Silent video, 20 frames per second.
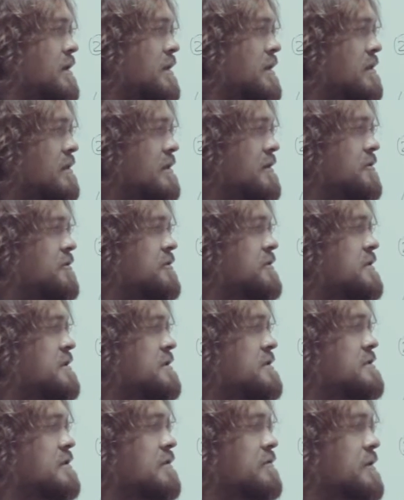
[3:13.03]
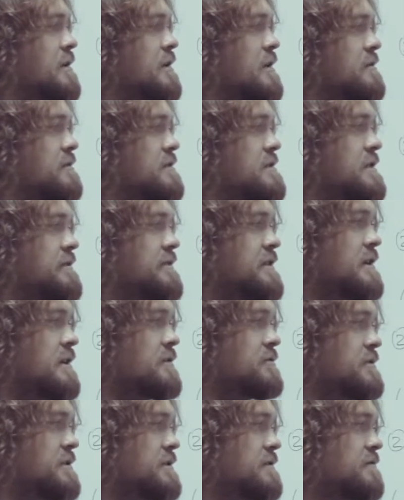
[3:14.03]
monthly earnings around
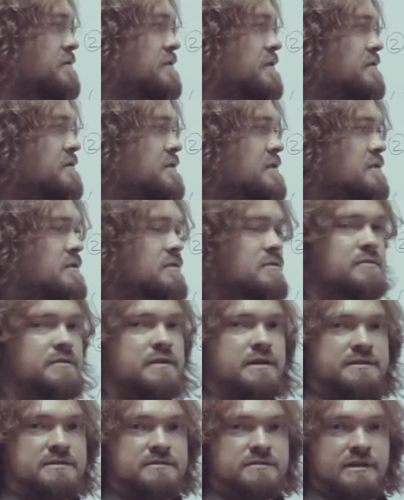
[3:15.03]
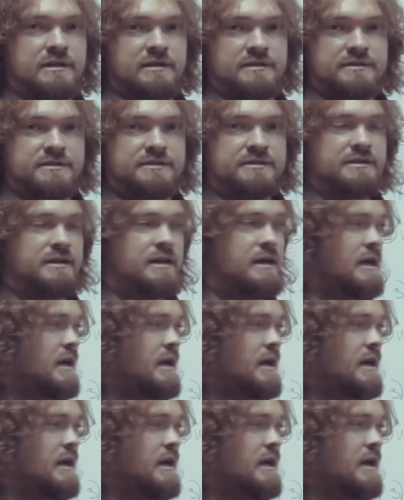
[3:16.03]
$750 to $1,000.